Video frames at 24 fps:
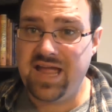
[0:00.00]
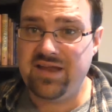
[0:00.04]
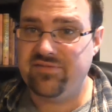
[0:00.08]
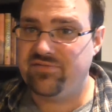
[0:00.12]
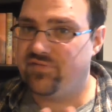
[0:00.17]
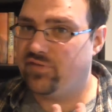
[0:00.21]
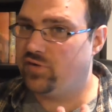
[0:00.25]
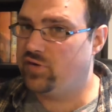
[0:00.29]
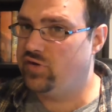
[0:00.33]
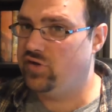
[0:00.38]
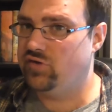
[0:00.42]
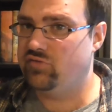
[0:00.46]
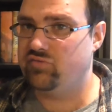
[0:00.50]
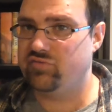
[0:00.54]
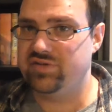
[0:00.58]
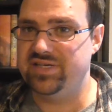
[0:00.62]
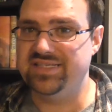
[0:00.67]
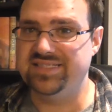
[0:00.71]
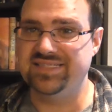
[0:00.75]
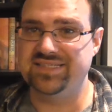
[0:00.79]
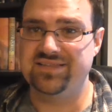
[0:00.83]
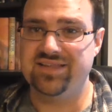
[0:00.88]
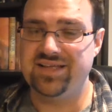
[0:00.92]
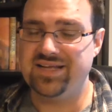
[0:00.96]
And for good
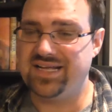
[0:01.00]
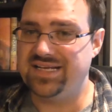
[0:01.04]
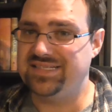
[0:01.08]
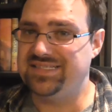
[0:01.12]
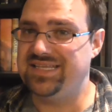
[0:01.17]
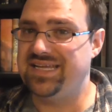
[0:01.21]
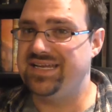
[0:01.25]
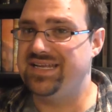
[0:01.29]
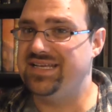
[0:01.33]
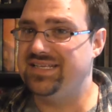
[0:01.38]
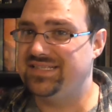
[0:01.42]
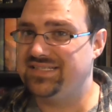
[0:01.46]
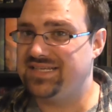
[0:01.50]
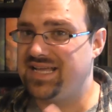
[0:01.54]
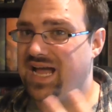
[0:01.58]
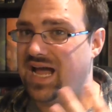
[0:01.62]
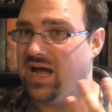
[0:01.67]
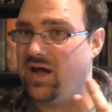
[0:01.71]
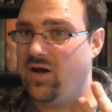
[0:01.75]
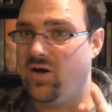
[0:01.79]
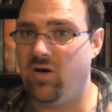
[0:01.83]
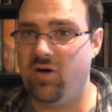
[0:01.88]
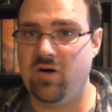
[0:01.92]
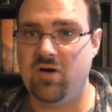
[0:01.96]
reason. Like I said, it's
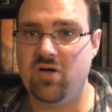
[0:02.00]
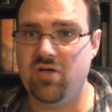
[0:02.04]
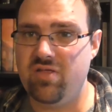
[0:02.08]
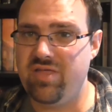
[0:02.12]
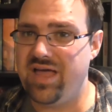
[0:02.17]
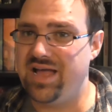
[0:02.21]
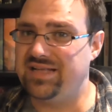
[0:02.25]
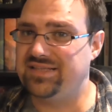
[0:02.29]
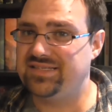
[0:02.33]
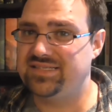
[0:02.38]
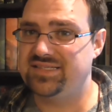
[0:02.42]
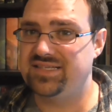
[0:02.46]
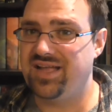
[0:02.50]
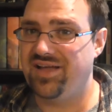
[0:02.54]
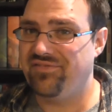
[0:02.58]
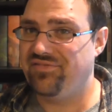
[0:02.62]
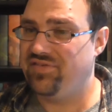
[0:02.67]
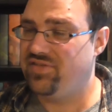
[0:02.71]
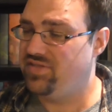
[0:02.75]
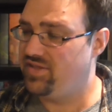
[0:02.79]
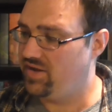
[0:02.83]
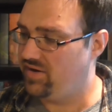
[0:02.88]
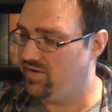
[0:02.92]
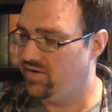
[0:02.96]
got all that
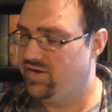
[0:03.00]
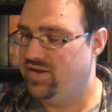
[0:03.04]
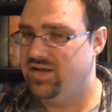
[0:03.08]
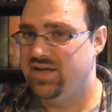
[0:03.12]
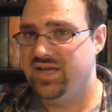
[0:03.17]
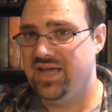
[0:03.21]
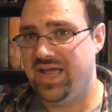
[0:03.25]
stuff in there.